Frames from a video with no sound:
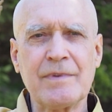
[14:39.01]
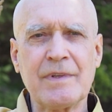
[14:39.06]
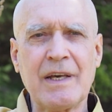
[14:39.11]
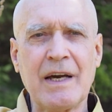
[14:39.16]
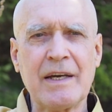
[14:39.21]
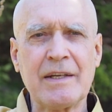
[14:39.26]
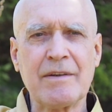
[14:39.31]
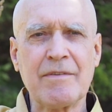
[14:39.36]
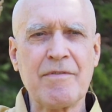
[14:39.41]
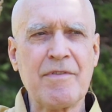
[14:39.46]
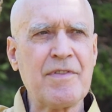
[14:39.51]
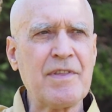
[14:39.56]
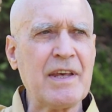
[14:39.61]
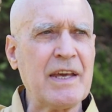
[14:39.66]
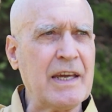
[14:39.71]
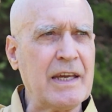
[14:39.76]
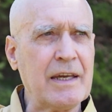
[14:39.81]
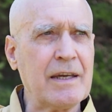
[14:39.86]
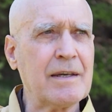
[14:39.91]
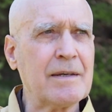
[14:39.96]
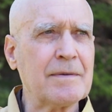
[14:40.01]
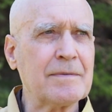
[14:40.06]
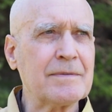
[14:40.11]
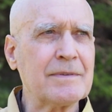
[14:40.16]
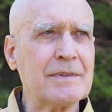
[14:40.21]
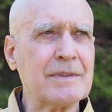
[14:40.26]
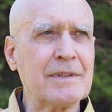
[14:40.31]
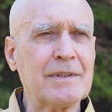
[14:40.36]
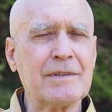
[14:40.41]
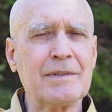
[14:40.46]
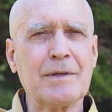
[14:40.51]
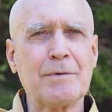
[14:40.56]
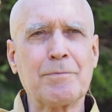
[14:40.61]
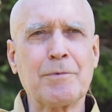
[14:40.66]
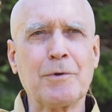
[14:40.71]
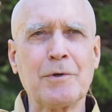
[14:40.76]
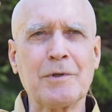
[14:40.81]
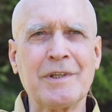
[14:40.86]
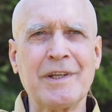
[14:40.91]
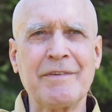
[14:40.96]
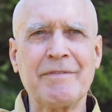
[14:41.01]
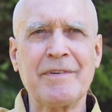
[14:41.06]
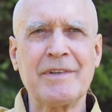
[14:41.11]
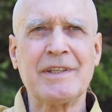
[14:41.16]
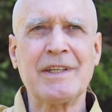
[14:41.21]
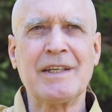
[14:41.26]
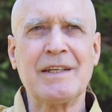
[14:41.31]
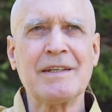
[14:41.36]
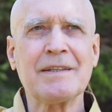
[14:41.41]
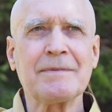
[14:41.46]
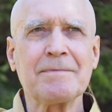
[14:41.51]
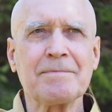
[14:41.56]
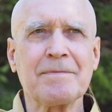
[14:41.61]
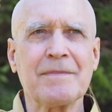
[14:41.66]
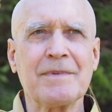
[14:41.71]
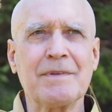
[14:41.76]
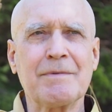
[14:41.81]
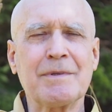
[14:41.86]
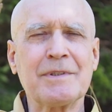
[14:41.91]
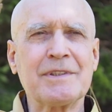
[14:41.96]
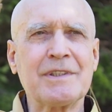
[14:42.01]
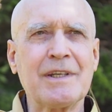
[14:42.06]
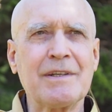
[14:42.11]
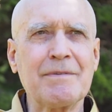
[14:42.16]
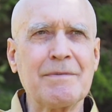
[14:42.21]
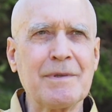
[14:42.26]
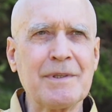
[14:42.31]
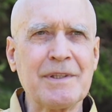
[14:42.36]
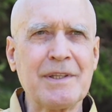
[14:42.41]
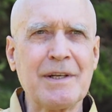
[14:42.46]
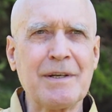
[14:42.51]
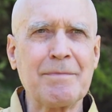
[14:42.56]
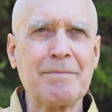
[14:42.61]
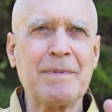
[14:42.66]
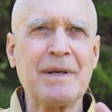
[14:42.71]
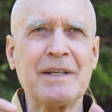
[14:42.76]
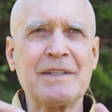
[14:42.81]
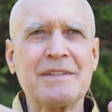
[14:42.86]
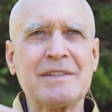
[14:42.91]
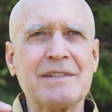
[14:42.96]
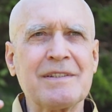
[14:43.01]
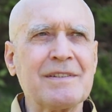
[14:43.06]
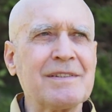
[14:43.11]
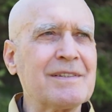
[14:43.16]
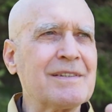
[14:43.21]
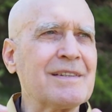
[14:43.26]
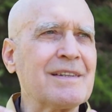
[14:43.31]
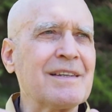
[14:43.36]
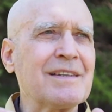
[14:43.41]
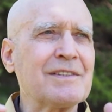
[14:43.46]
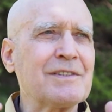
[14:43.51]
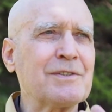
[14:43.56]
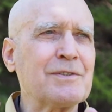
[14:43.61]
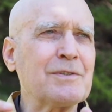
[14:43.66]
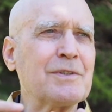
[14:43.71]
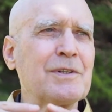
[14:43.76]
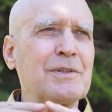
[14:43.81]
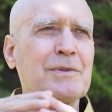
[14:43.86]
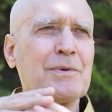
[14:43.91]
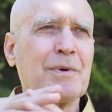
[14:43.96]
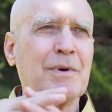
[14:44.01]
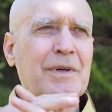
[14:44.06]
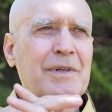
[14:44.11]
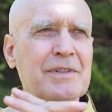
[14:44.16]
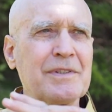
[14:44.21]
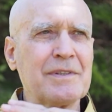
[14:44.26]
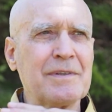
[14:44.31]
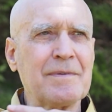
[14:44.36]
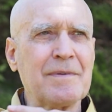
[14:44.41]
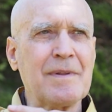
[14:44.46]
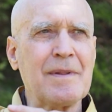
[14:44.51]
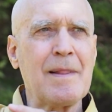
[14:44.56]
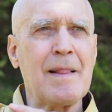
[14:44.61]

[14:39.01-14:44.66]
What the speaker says: kind of thing, their proclivity, what they're best suited towards.